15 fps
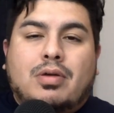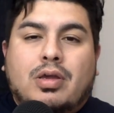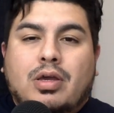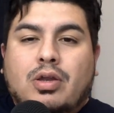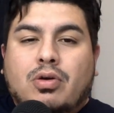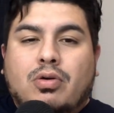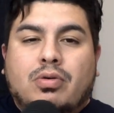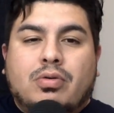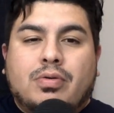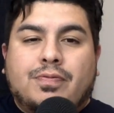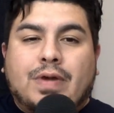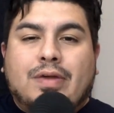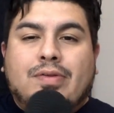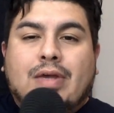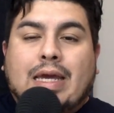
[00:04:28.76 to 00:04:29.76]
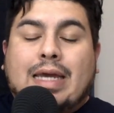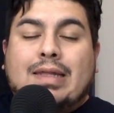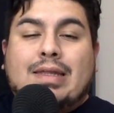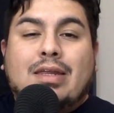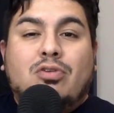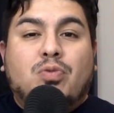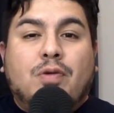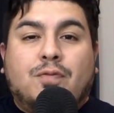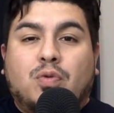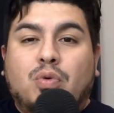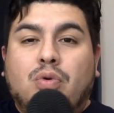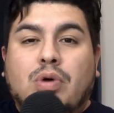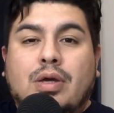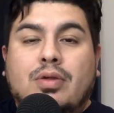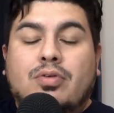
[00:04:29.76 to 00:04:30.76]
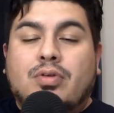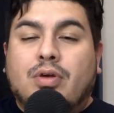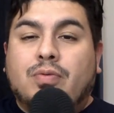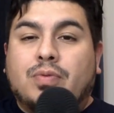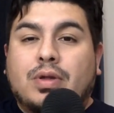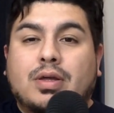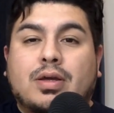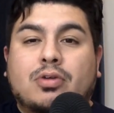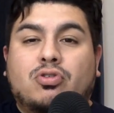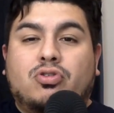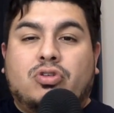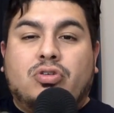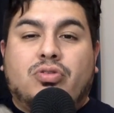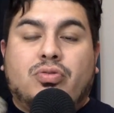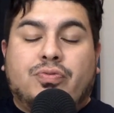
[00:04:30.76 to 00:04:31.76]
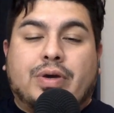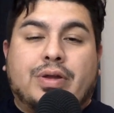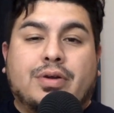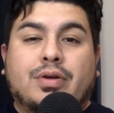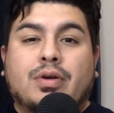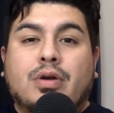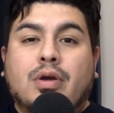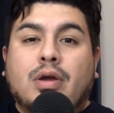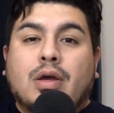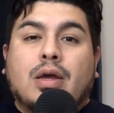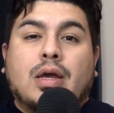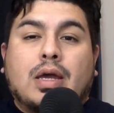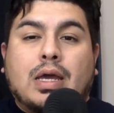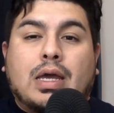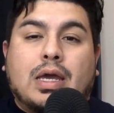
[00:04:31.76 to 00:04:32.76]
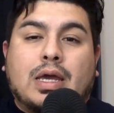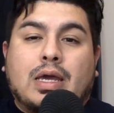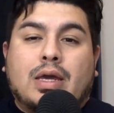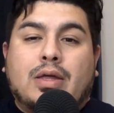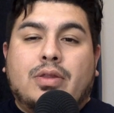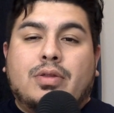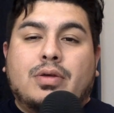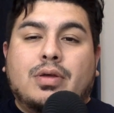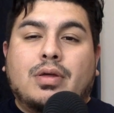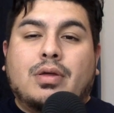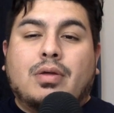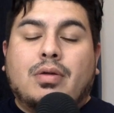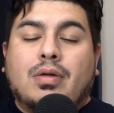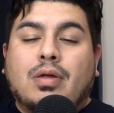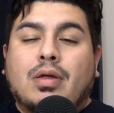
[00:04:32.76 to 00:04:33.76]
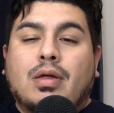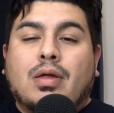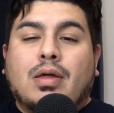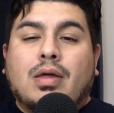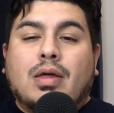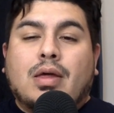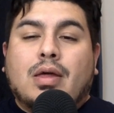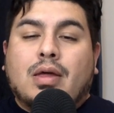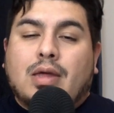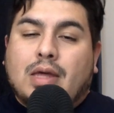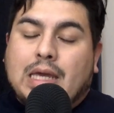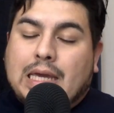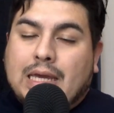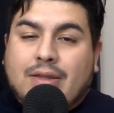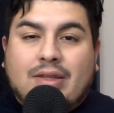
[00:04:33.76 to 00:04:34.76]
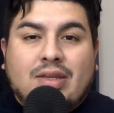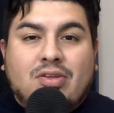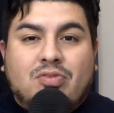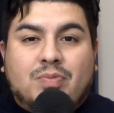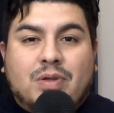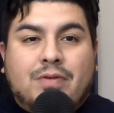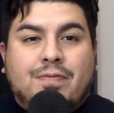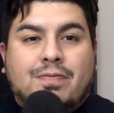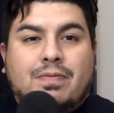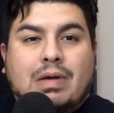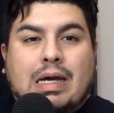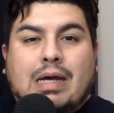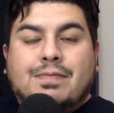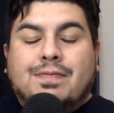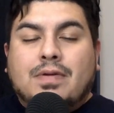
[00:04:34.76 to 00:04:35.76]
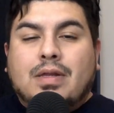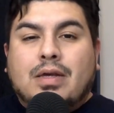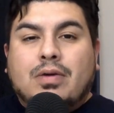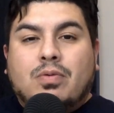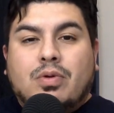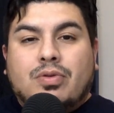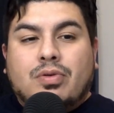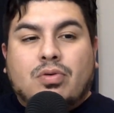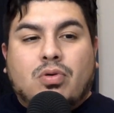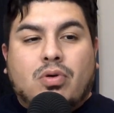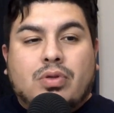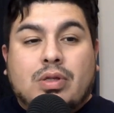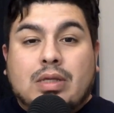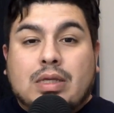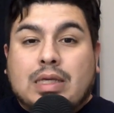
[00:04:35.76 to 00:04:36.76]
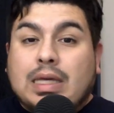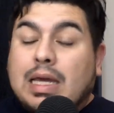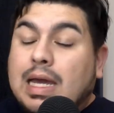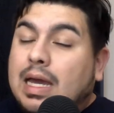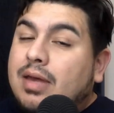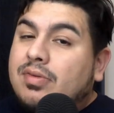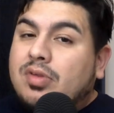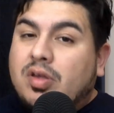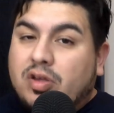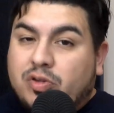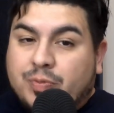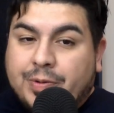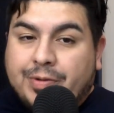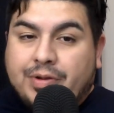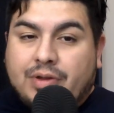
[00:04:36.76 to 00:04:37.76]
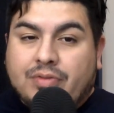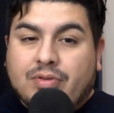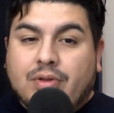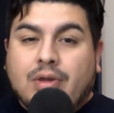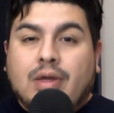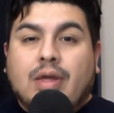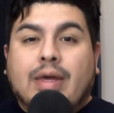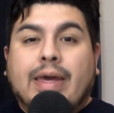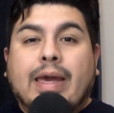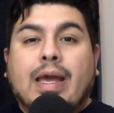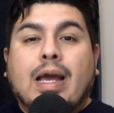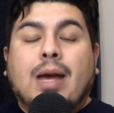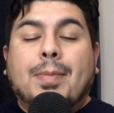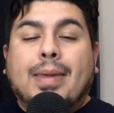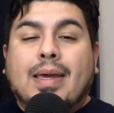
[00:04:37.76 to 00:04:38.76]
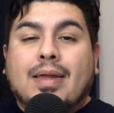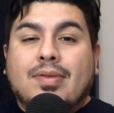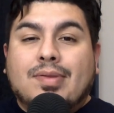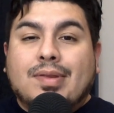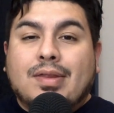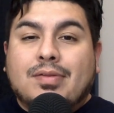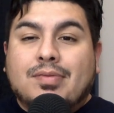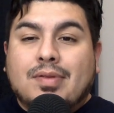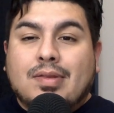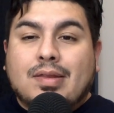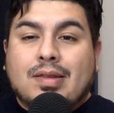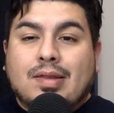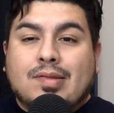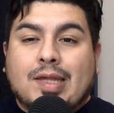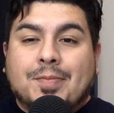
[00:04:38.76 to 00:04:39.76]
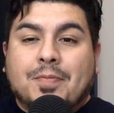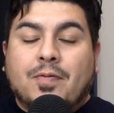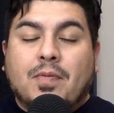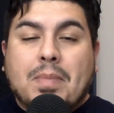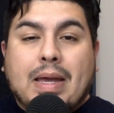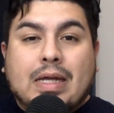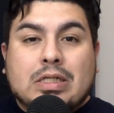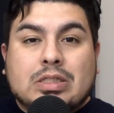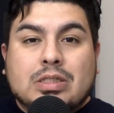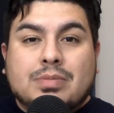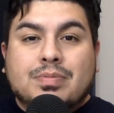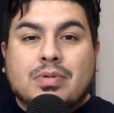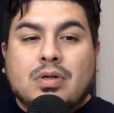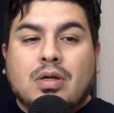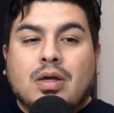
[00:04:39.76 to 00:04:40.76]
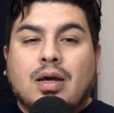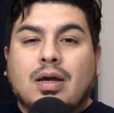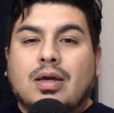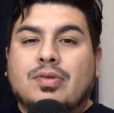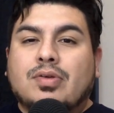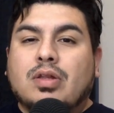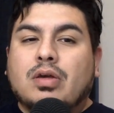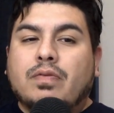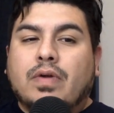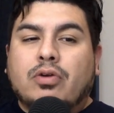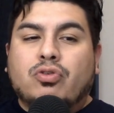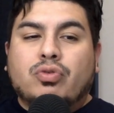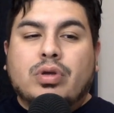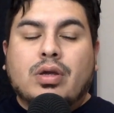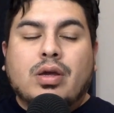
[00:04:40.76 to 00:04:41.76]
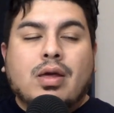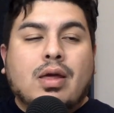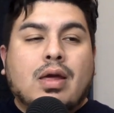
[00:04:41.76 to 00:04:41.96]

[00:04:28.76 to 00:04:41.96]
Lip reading: You know, facing Anthony Smith, who is a very good jiu-jitsu fighter. And Anthony Smith, I felt like, what's it called? He has the experience. Him coming into this type of a matchup against Khalil Rountree,